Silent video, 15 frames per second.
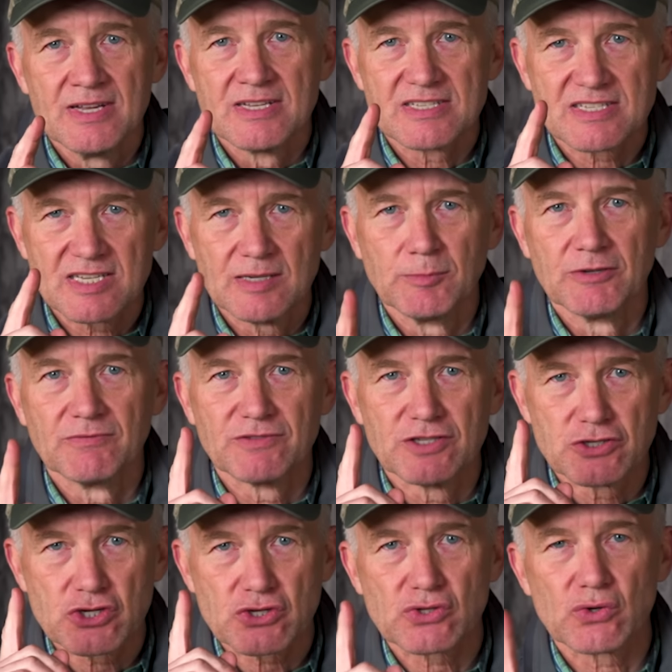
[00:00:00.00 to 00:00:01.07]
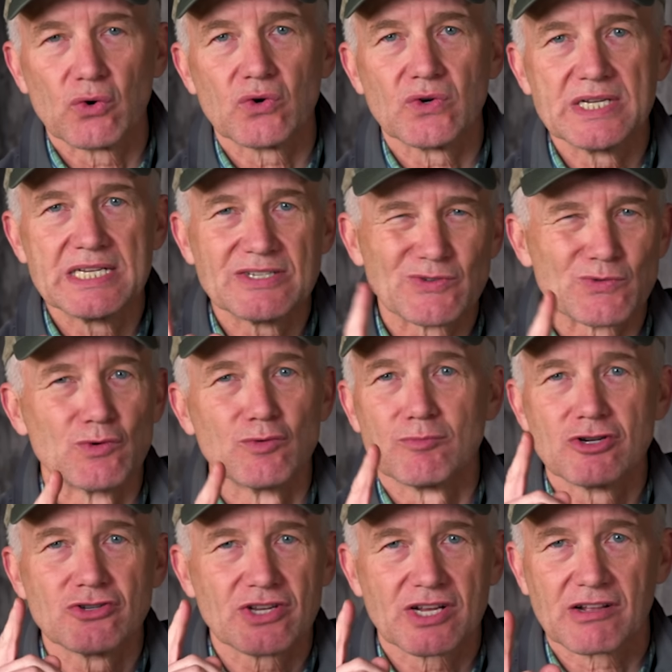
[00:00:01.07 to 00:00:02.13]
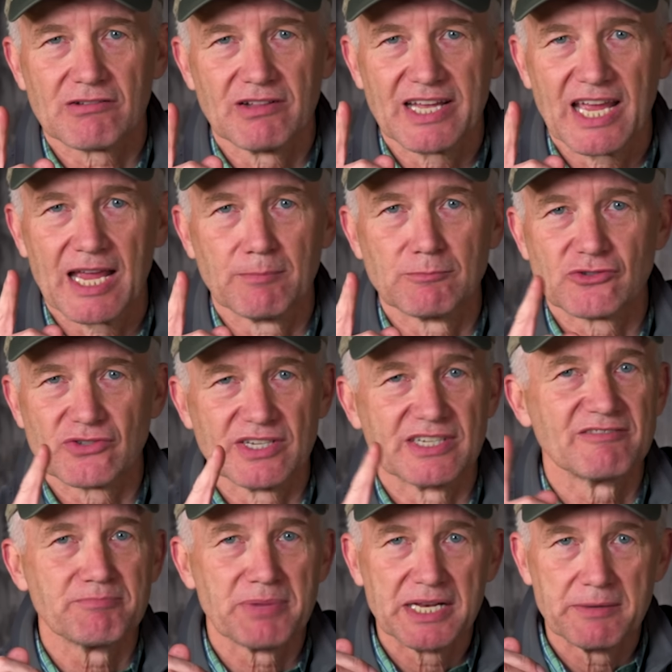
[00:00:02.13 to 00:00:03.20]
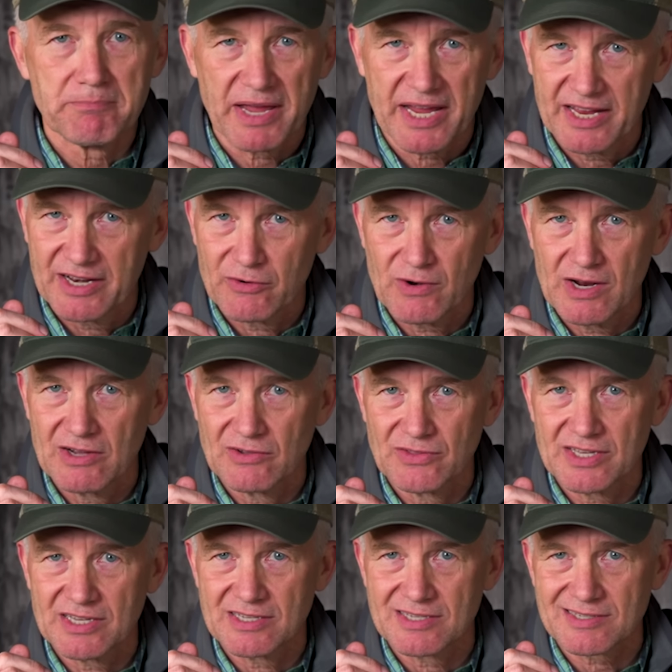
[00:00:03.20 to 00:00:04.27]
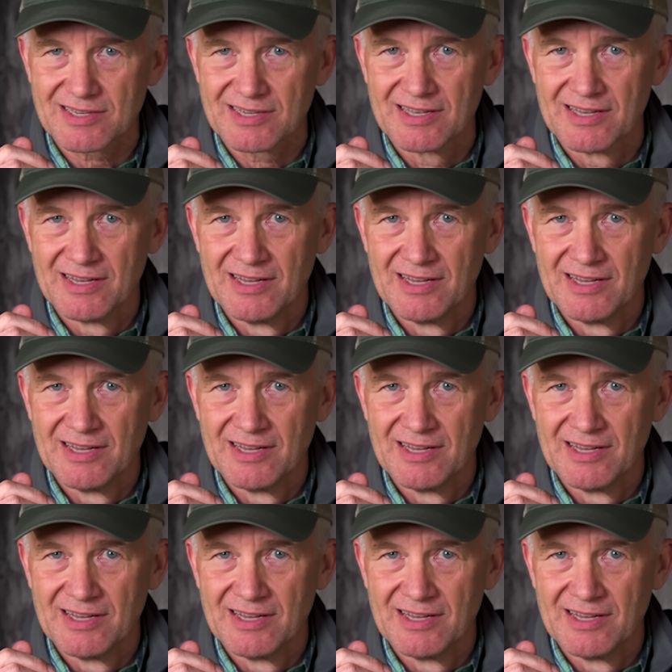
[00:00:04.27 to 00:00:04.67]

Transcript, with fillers: Some of the stories, rumors, and claims that have been made around this